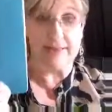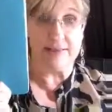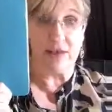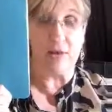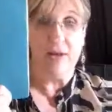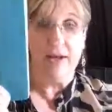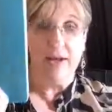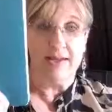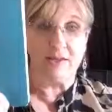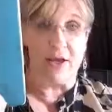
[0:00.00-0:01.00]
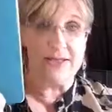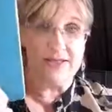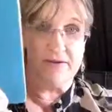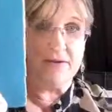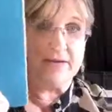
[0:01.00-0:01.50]
So as long
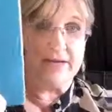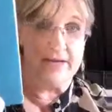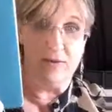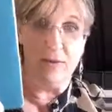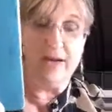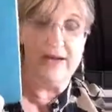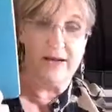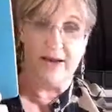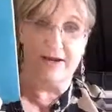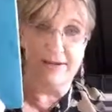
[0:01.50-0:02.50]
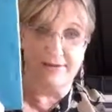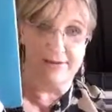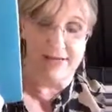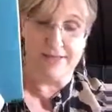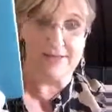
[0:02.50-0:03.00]
as everything in the week kind
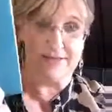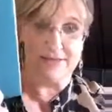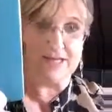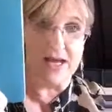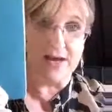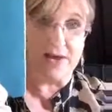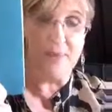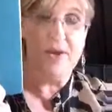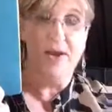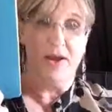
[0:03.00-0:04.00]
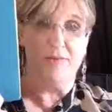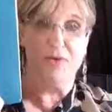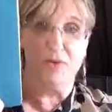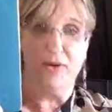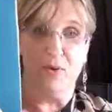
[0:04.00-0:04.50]
of gets its time, I'm
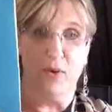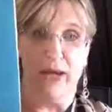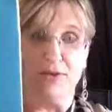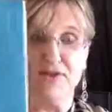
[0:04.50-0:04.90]
doing well.